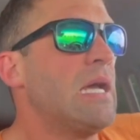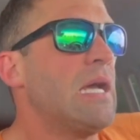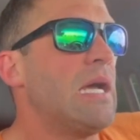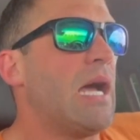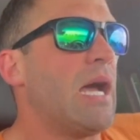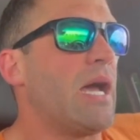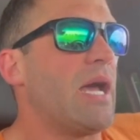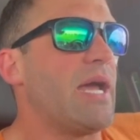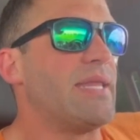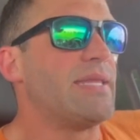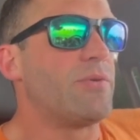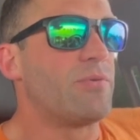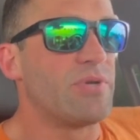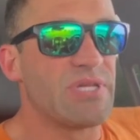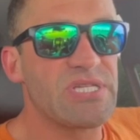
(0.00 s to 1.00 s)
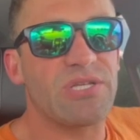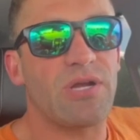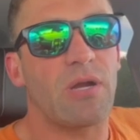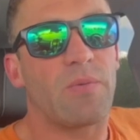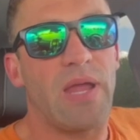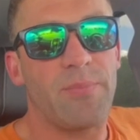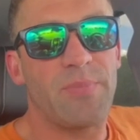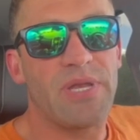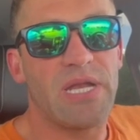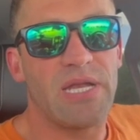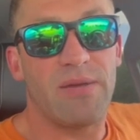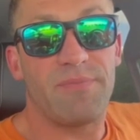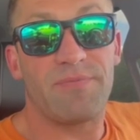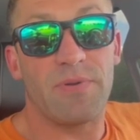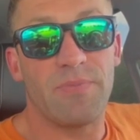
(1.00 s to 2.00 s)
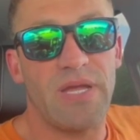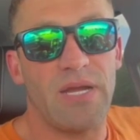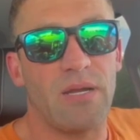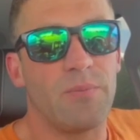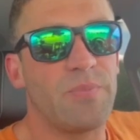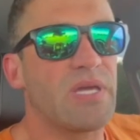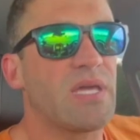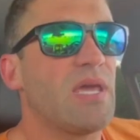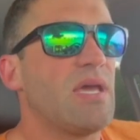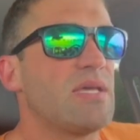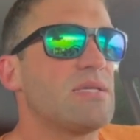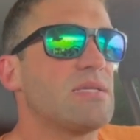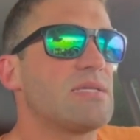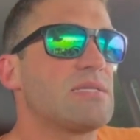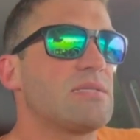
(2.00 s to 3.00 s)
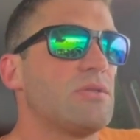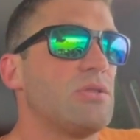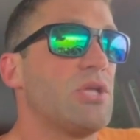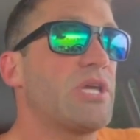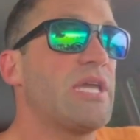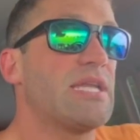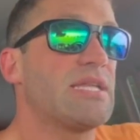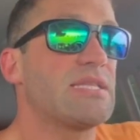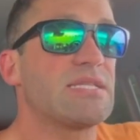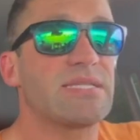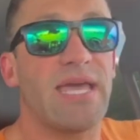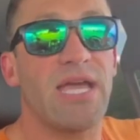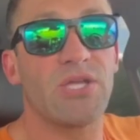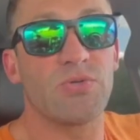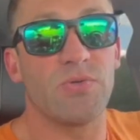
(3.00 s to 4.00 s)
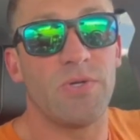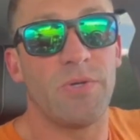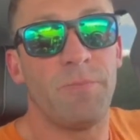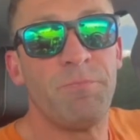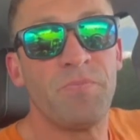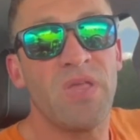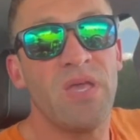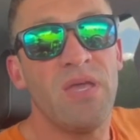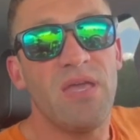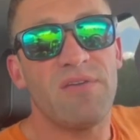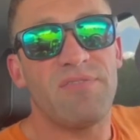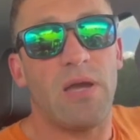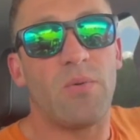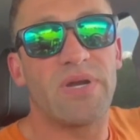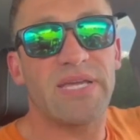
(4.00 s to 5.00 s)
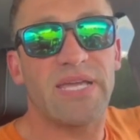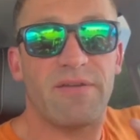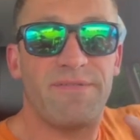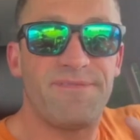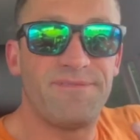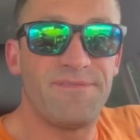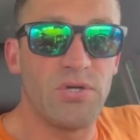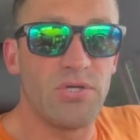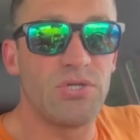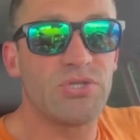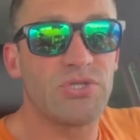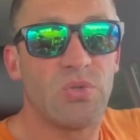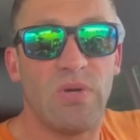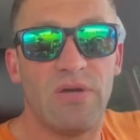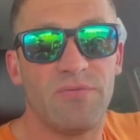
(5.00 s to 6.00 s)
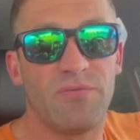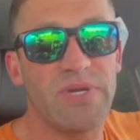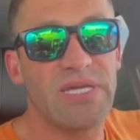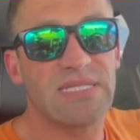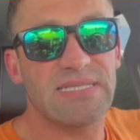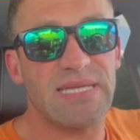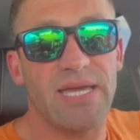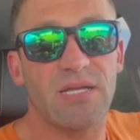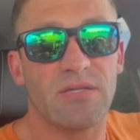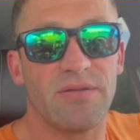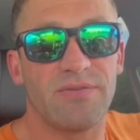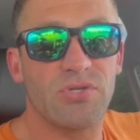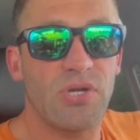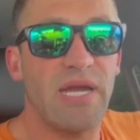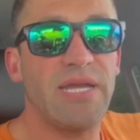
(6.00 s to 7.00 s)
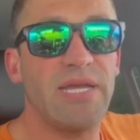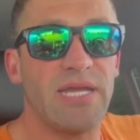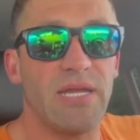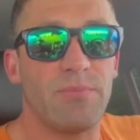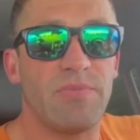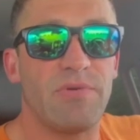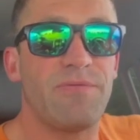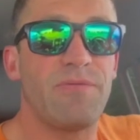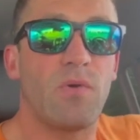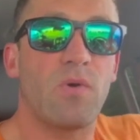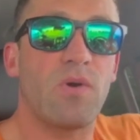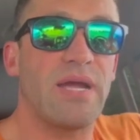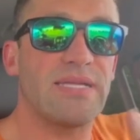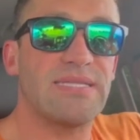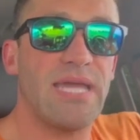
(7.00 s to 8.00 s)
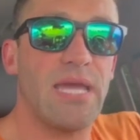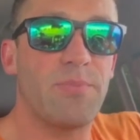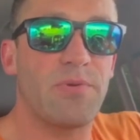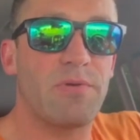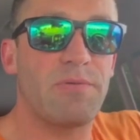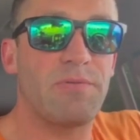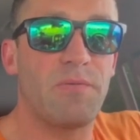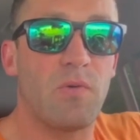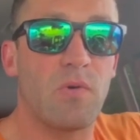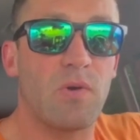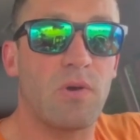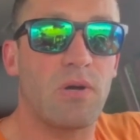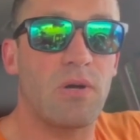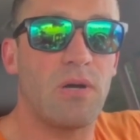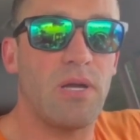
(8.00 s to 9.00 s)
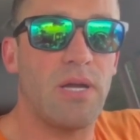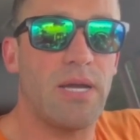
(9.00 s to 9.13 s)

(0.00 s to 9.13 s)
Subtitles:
And then really start ramping it up from there, because looking at the schedule, if I want to get a full 12-week cycle of training in before I taper for